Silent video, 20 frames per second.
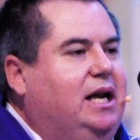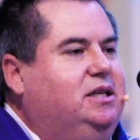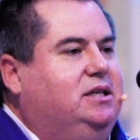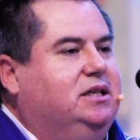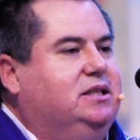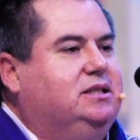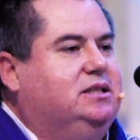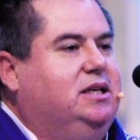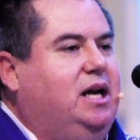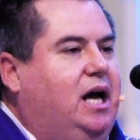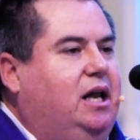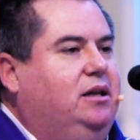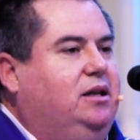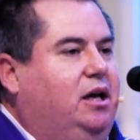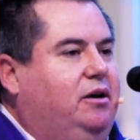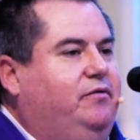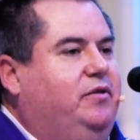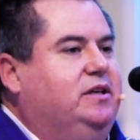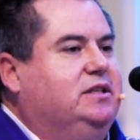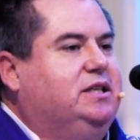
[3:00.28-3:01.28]
does not
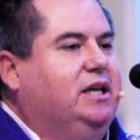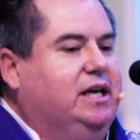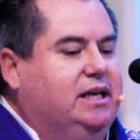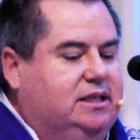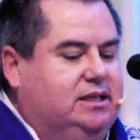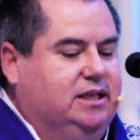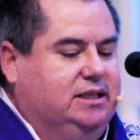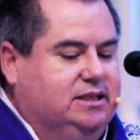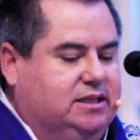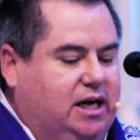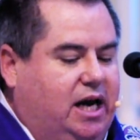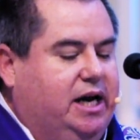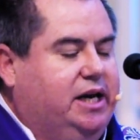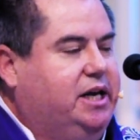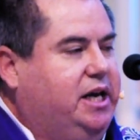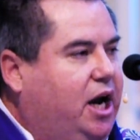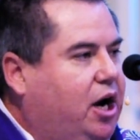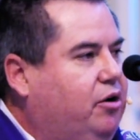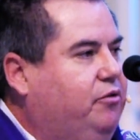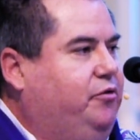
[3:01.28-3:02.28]
love us and does not
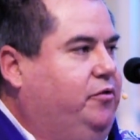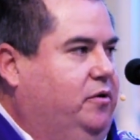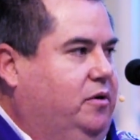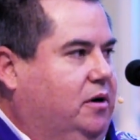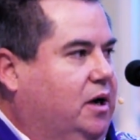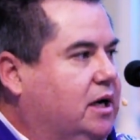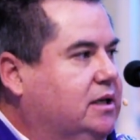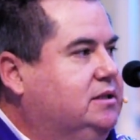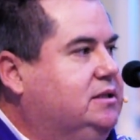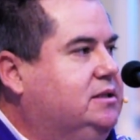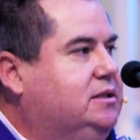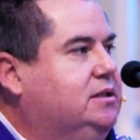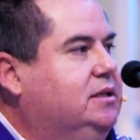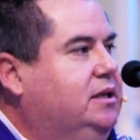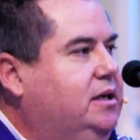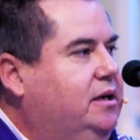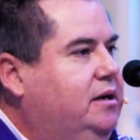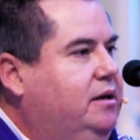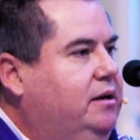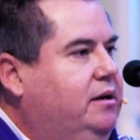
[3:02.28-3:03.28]
care for us.
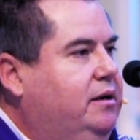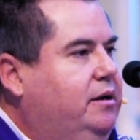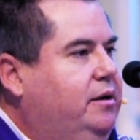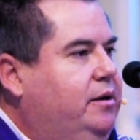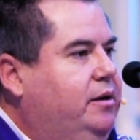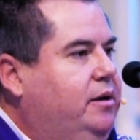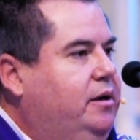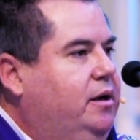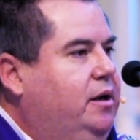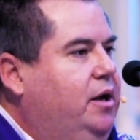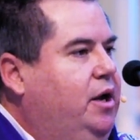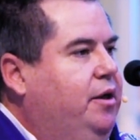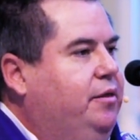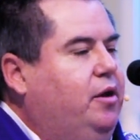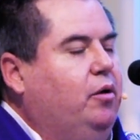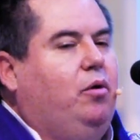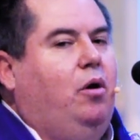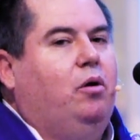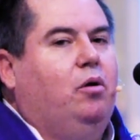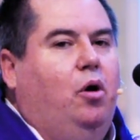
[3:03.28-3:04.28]
There are